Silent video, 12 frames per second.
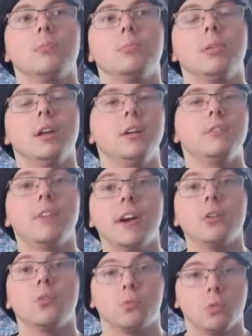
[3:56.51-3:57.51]
played a
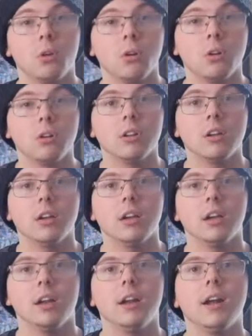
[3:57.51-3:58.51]
vital role
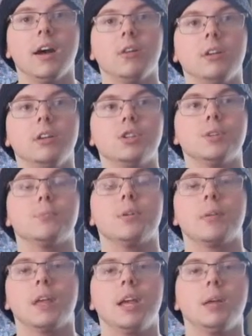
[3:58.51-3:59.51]
in how Egypt
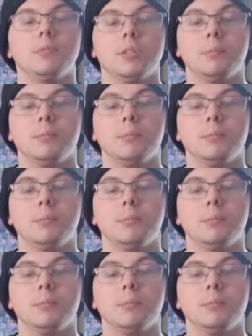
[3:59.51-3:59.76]
came to